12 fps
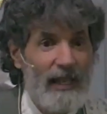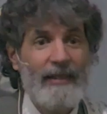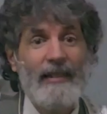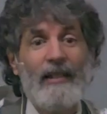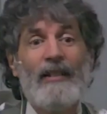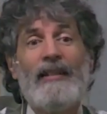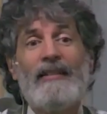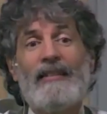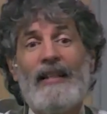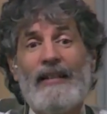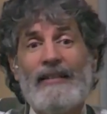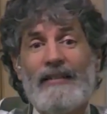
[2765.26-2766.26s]
say, I tell you these
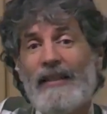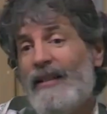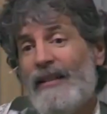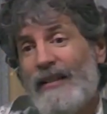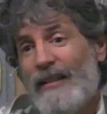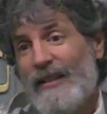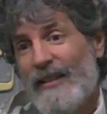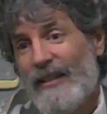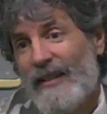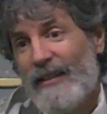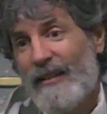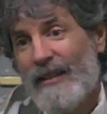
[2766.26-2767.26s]
things
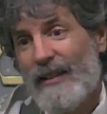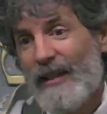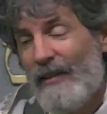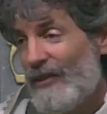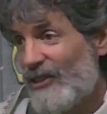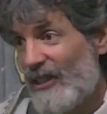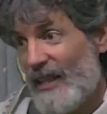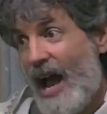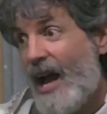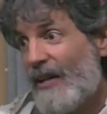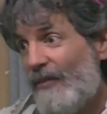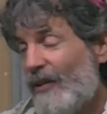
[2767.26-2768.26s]
if you sin
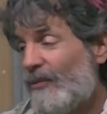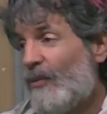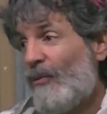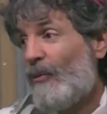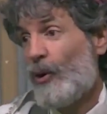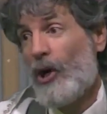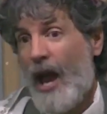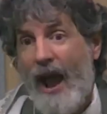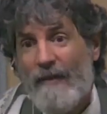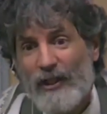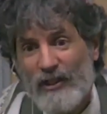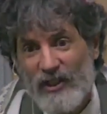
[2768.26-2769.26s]
not, if, it, if we're going to
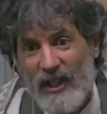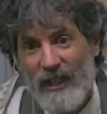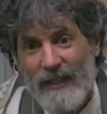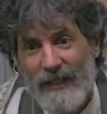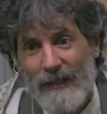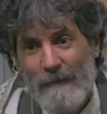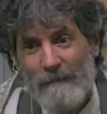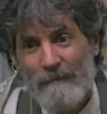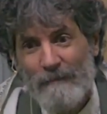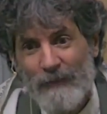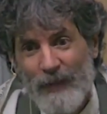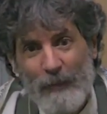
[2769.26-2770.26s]
have to sin.
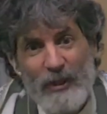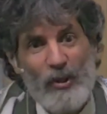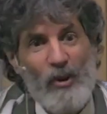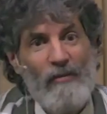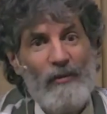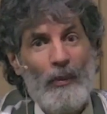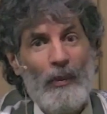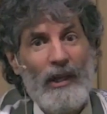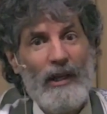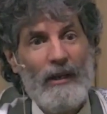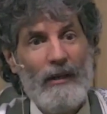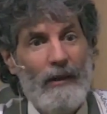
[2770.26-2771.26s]
But too often we
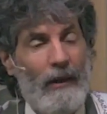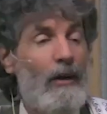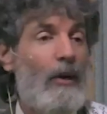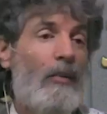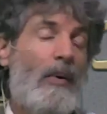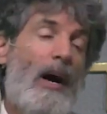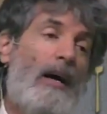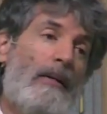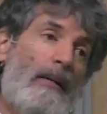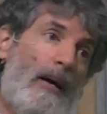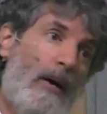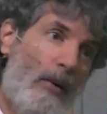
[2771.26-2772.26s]
hear, oh, well,
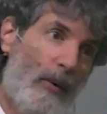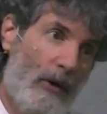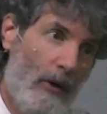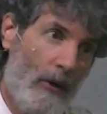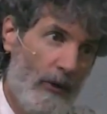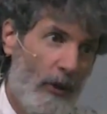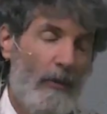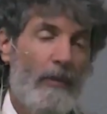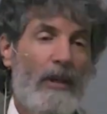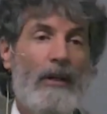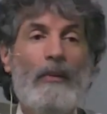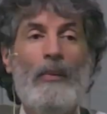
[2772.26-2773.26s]
you know, we're
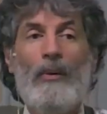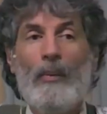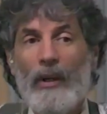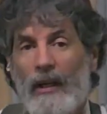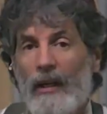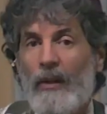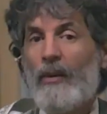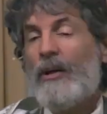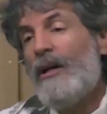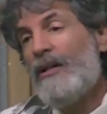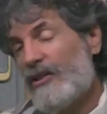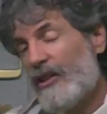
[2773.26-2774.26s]
human, we're weak, we're
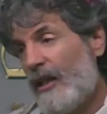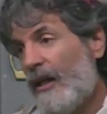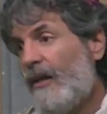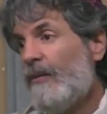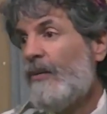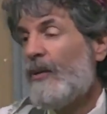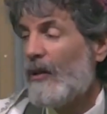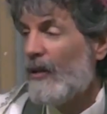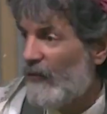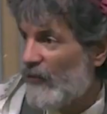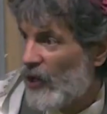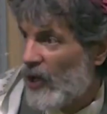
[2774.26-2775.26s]
going to sin, we're going to
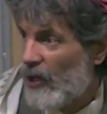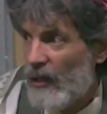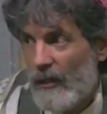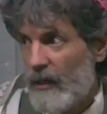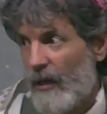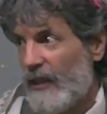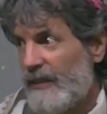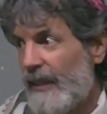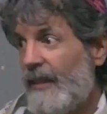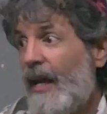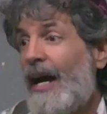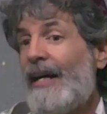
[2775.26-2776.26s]
fall. No, he
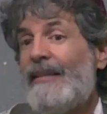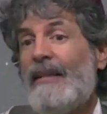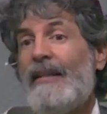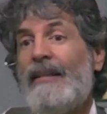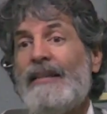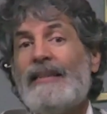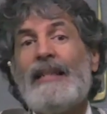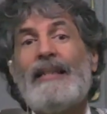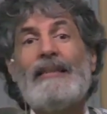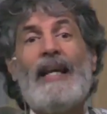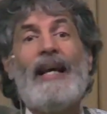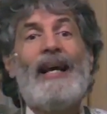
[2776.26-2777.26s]
said, I tell you these
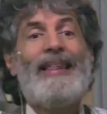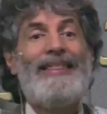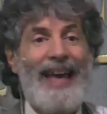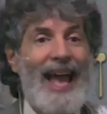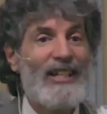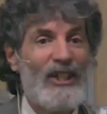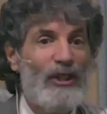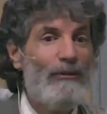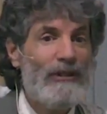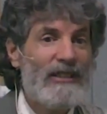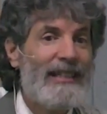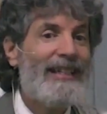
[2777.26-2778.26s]
things that you
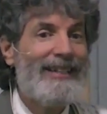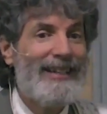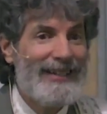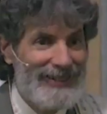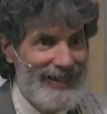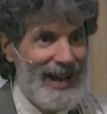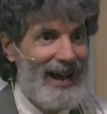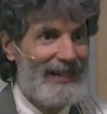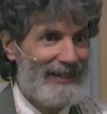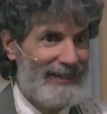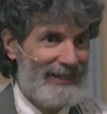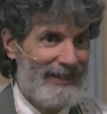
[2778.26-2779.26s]
sin
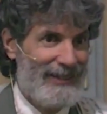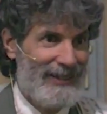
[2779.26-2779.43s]
not.